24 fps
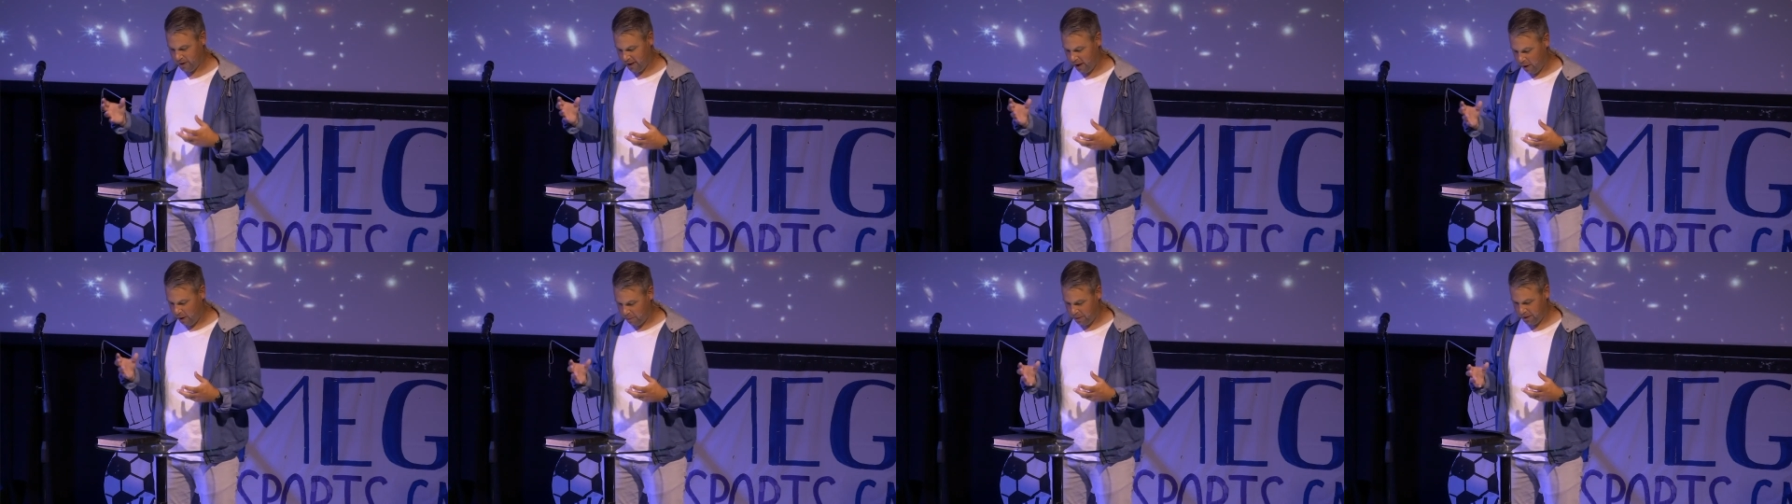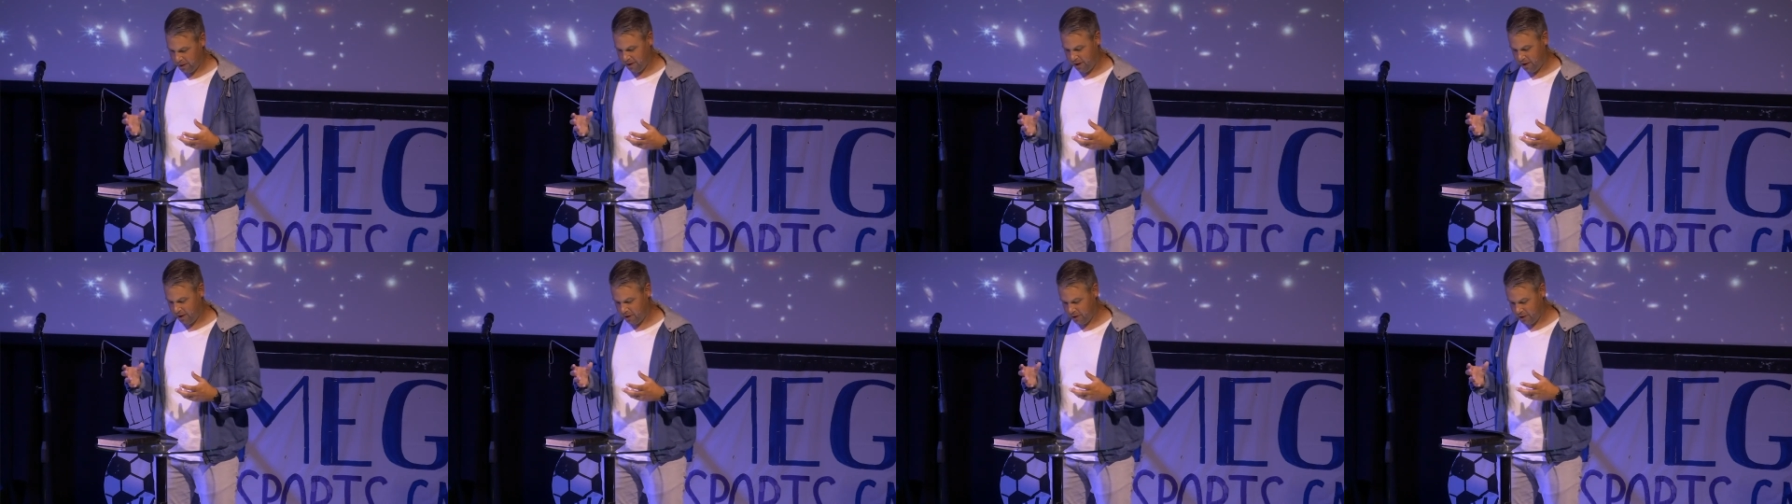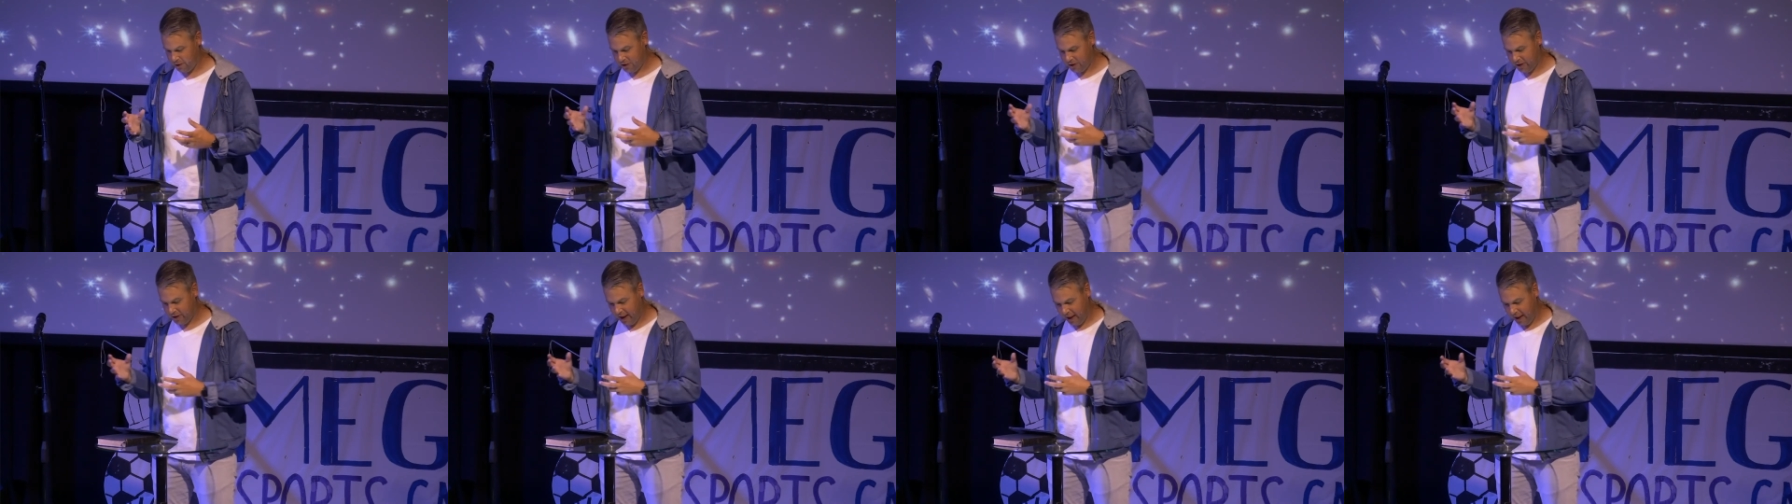to help us
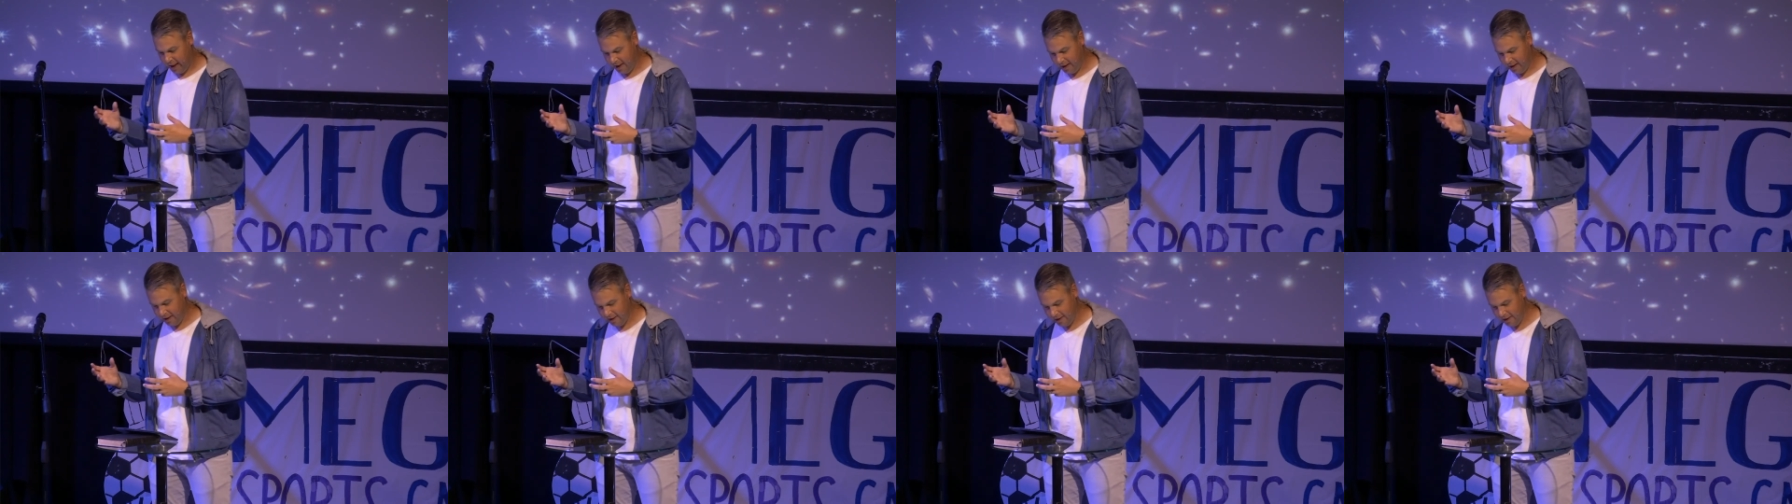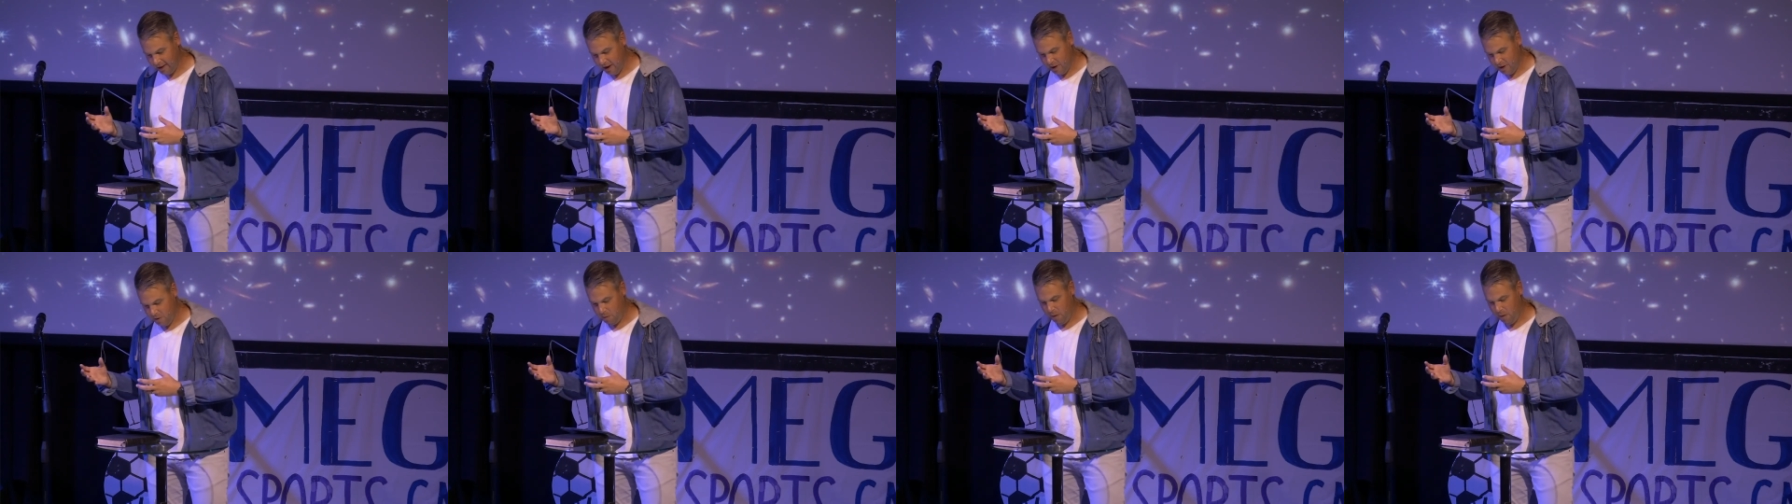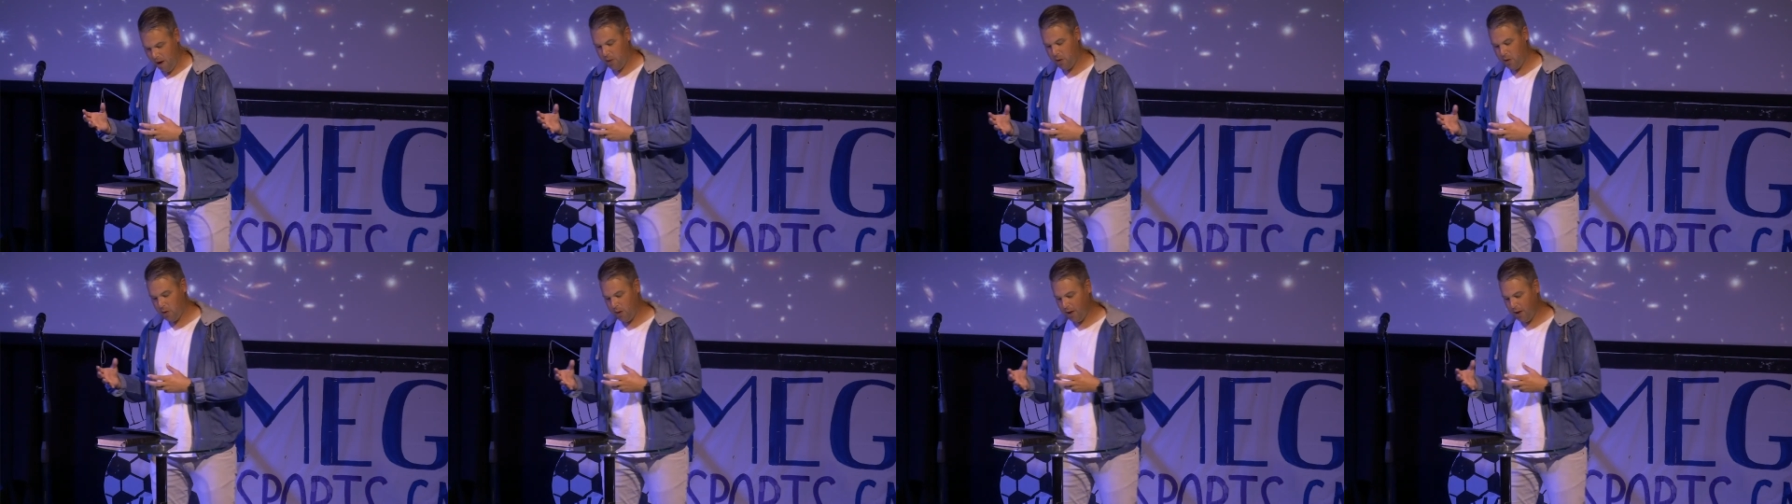understand
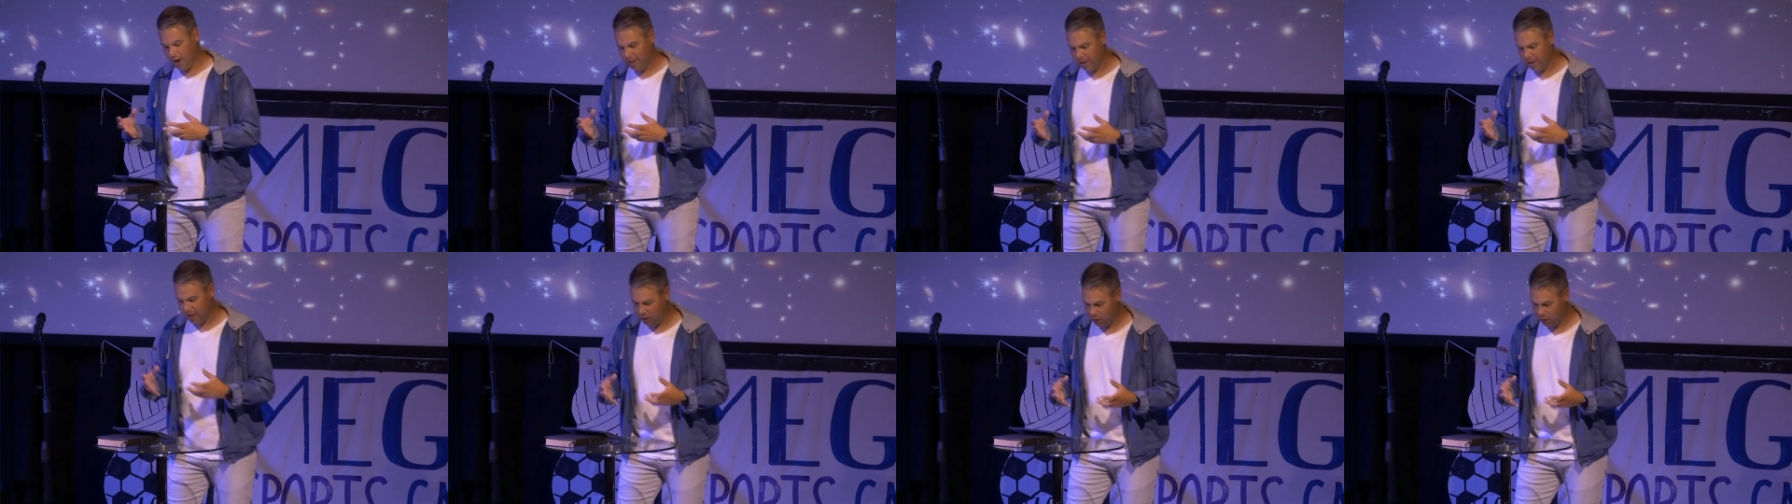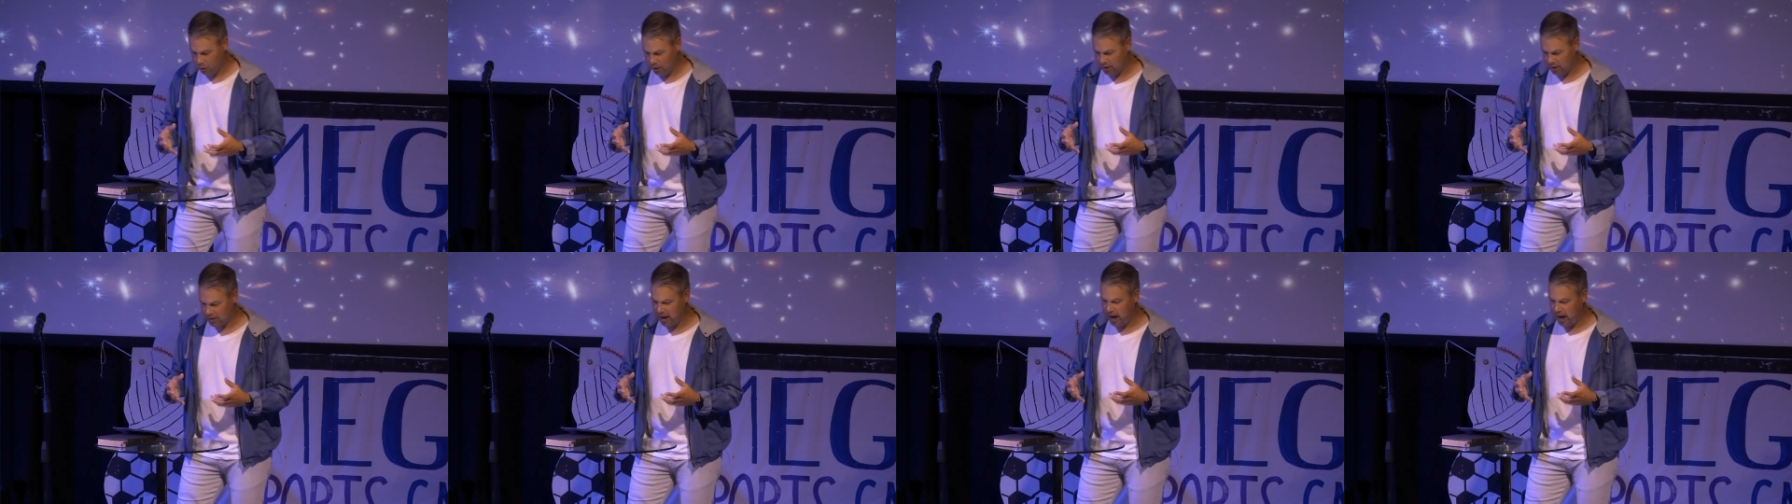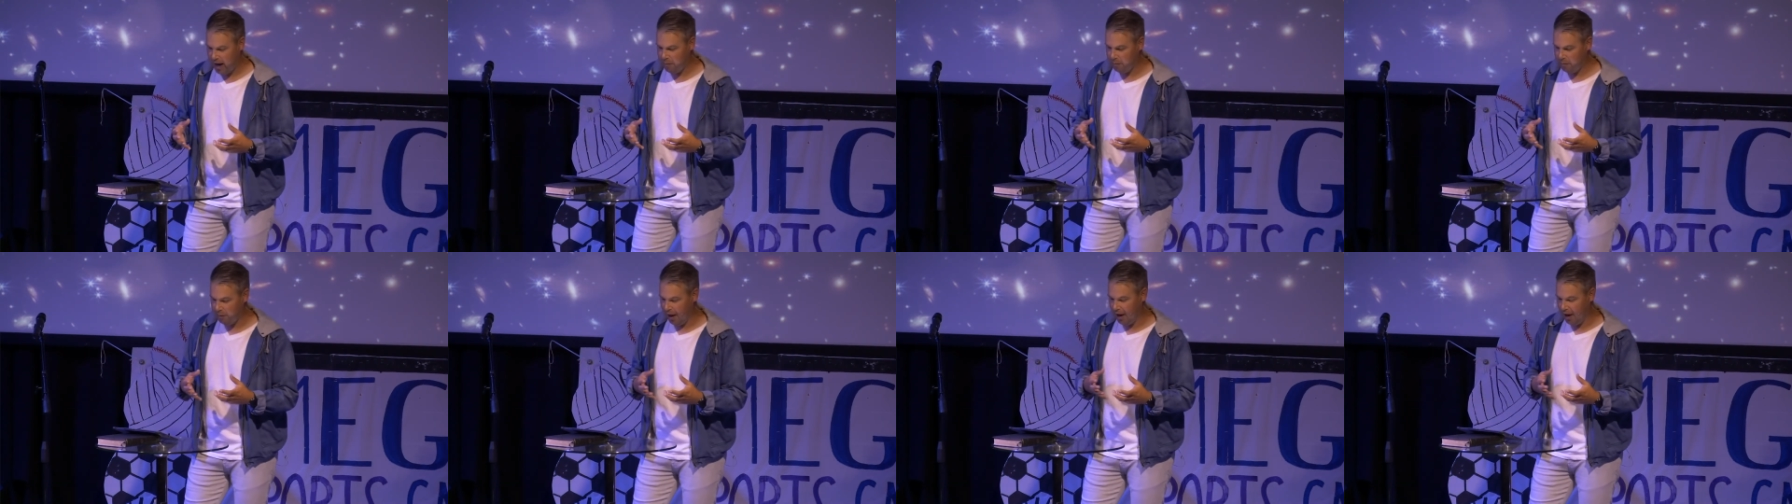rather than a literal
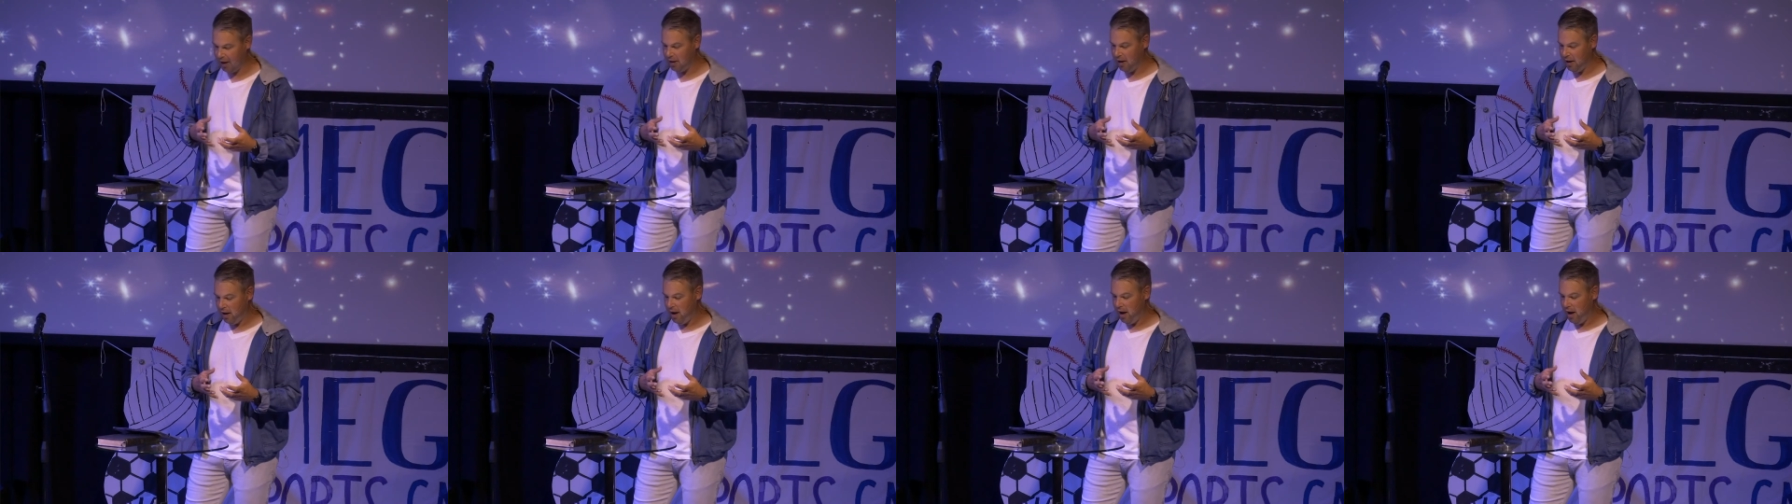timeline.